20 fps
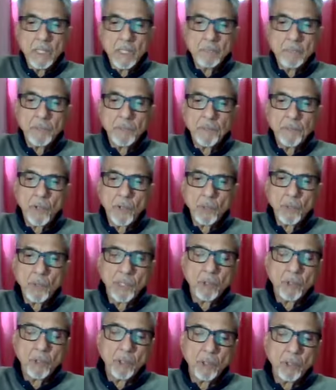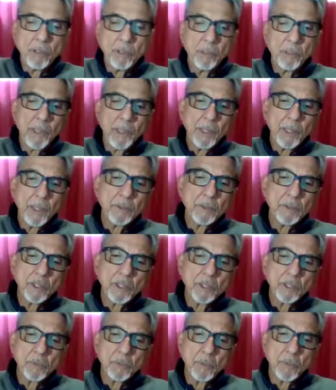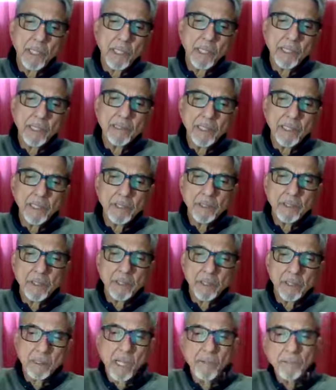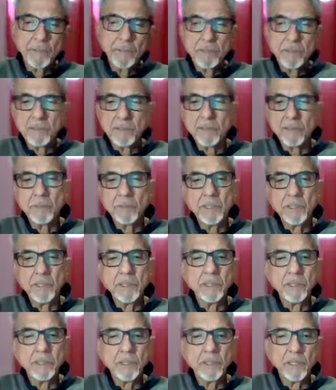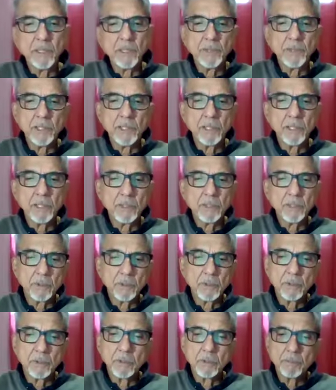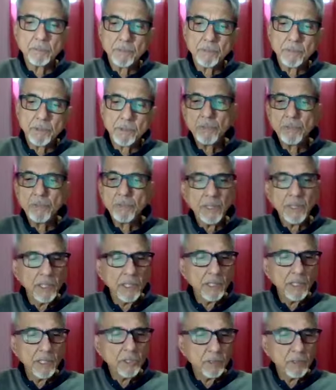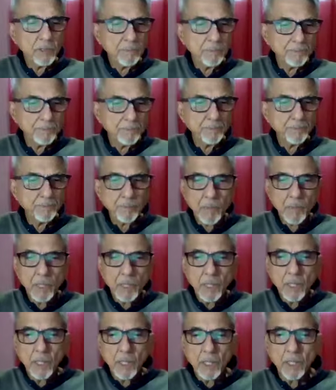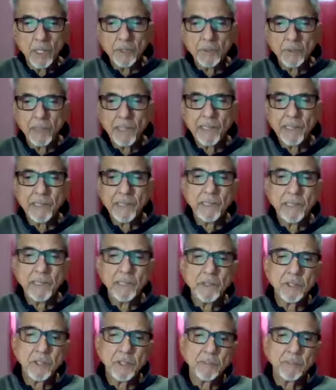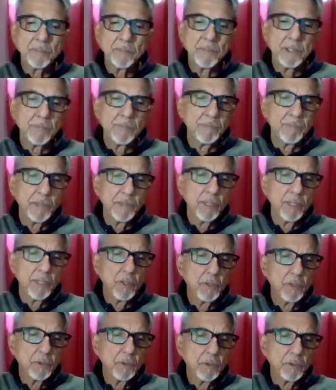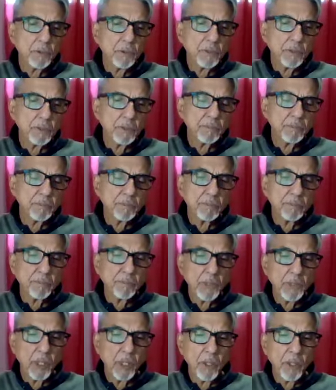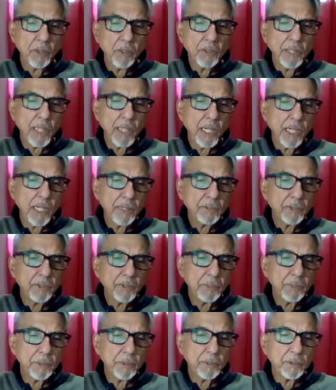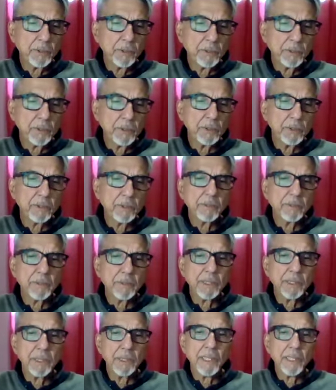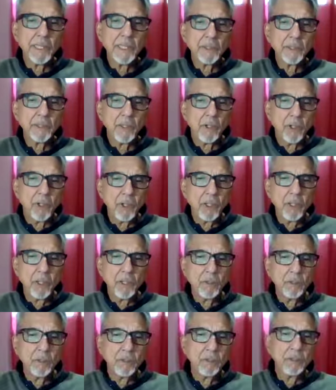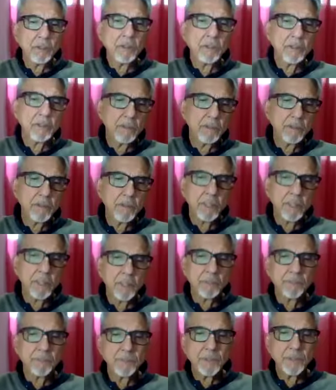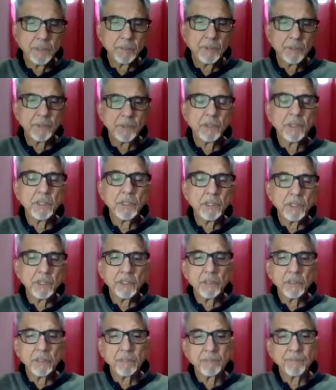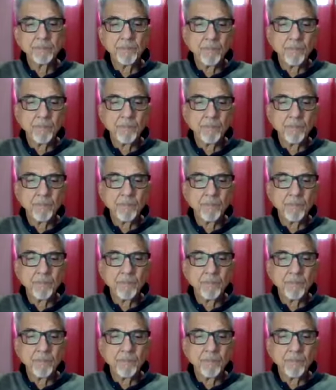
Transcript: Before we talk about Ishvara nature, now it seems he's shifting to Jiva nature. Ishvara nature includes all the attributes and all the dispositions